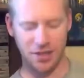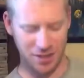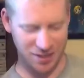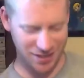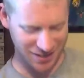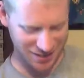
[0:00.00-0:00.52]

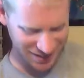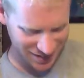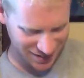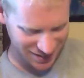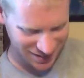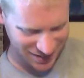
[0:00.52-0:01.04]
there.
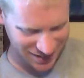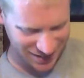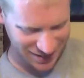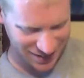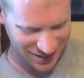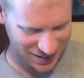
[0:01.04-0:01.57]

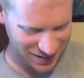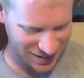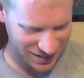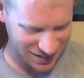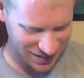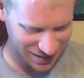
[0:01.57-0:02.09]

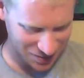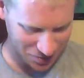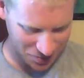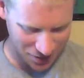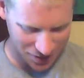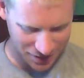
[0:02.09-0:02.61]
And
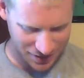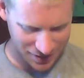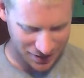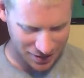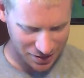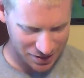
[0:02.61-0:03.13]
where it is,
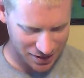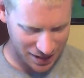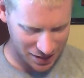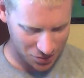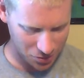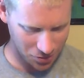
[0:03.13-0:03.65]
there's the
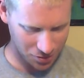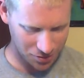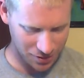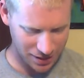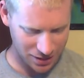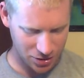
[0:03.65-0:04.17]
actual
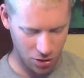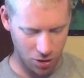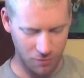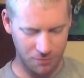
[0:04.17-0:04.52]
like doll